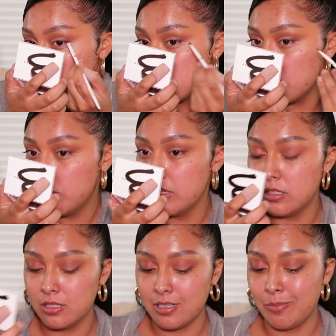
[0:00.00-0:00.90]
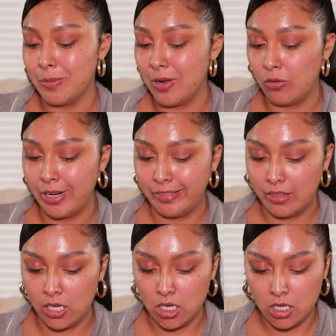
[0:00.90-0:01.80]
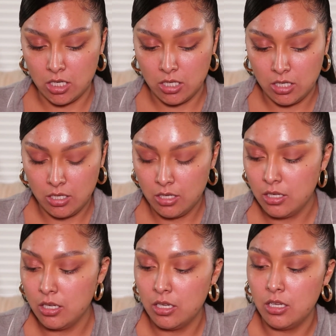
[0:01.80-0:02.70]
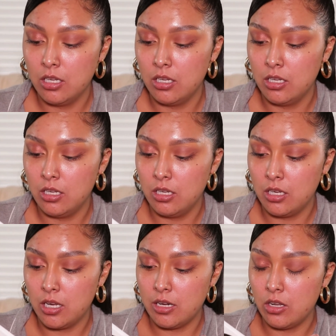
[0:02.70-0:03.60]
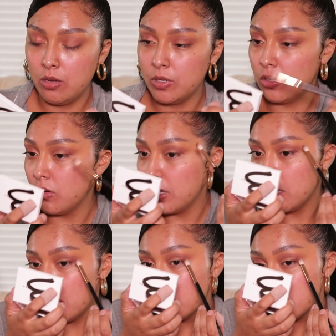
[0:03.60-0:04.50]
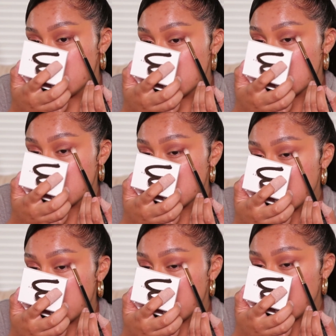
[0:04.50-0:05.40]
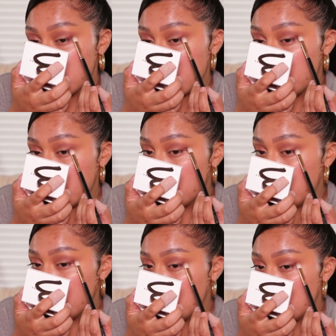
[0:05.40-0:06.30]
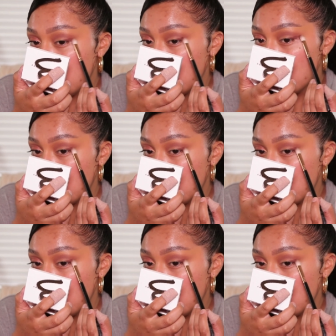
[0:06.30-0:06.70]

So I want it to stop about right there. And now I'm going to go ahead and just fill that bad boy in.